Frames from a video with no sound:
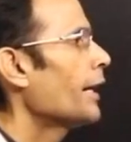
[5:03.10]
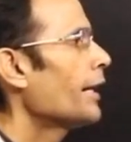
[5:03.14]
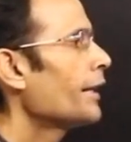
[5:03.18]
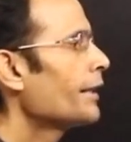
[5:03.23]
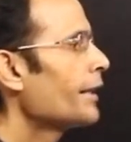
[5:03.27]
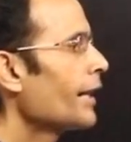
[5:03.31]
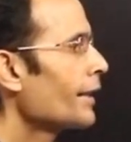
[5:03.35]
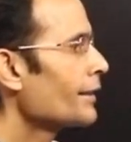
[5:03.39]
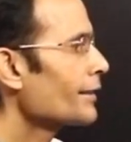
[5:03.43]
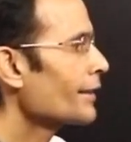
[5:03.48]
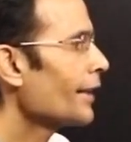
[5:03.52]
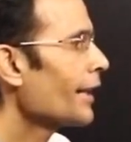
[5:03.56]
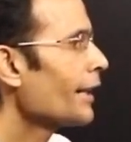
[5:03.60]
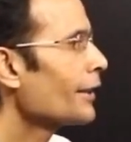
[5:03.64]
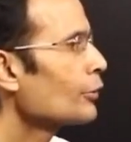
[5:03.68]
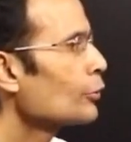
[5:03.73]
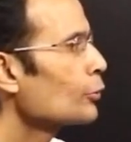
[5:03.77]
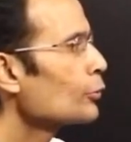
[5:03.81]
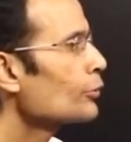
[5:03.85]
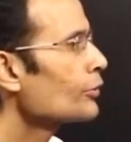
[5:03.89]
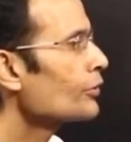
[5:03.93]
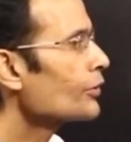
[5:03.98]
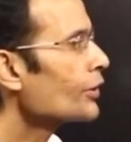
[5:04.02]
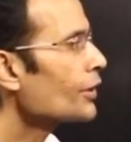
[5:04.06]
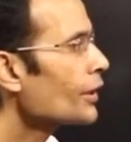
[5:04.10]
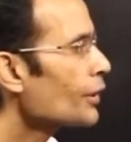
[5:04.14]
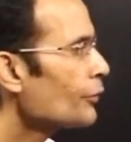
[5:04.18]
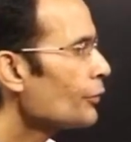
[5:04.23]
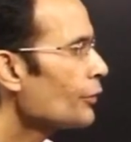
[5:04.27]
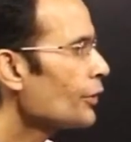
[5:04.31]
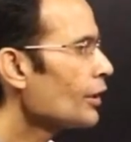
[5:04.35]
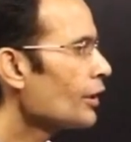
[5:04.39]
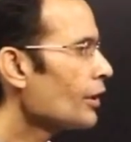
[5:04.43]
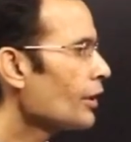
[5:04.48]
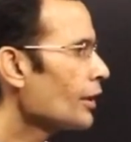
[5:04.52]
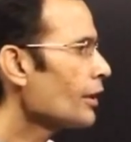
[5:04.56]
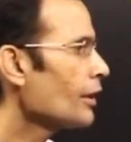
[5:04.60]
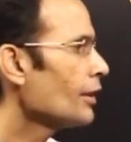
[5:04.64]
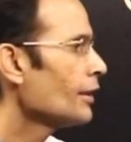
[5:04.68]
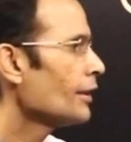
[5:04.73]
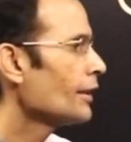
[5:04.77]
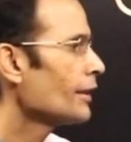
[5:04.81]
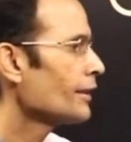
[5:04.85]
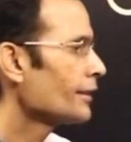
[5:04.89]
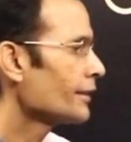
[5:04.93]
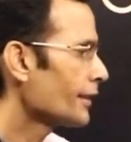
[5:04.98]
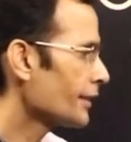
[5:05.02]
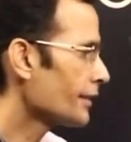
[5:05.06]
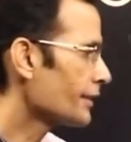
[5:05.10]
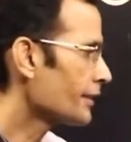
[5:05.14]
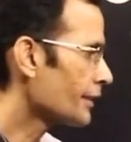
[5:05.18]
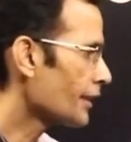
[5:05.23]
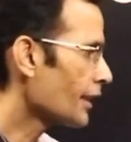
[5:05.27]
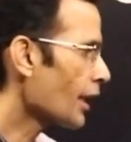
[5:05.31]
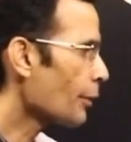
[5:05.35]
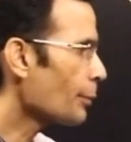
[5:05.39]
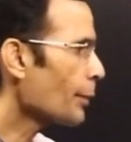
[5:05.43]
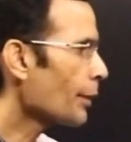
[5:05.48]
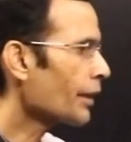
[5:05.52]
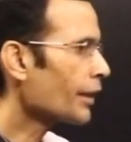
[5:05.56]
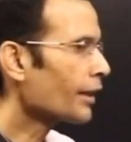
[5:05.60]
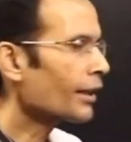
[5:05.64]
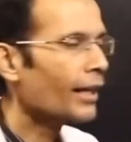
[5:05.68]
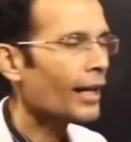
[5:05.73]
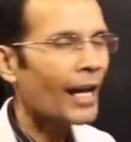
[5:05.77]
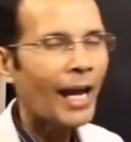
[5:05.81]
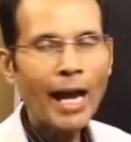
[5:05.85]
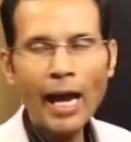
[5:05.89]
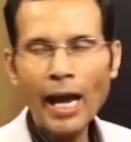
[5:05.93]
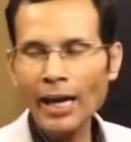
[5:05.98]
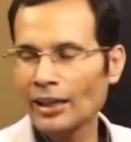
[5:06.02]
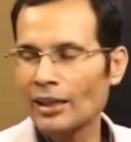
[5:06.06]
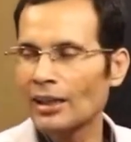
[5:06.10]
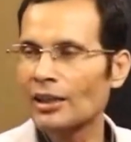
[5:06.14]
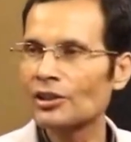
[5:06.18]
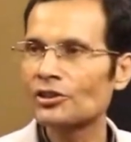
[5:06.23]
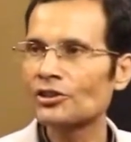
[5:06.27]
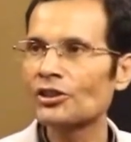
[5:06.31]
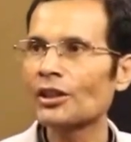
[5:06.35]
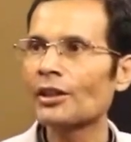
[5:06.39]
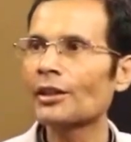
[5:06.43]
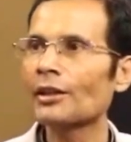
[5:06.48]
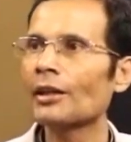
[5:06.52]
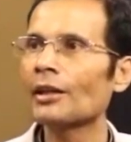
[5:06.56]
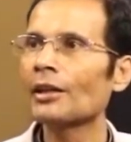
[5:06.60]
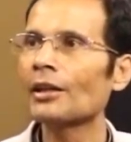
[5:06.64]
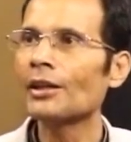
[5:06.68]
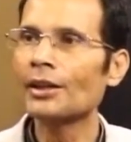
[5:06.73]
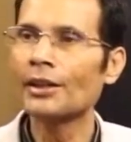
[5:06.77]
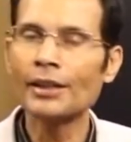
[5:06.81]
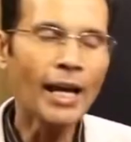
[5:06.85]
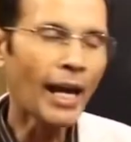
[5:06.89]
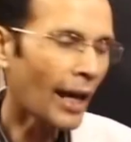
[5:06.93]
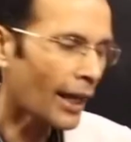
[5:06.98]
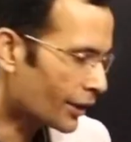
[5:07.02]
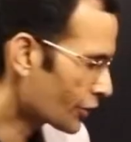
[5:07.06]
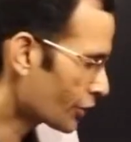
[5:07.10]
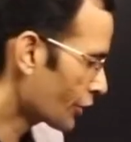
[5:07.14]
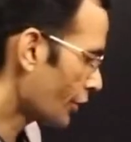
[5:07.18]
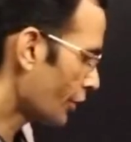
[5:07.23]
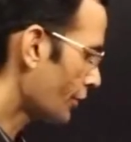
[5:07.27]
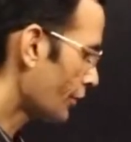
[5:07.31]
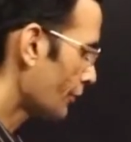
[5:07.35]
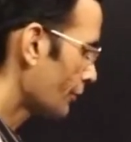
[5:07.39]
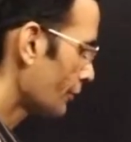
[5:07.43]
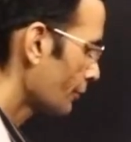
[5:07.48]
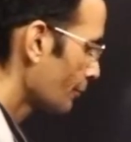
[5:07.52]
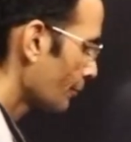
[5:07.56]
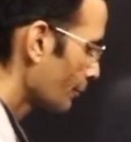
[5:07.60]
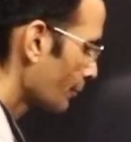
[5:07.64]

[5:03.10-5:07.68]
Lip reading: it has led to severe systemic allergic reaction.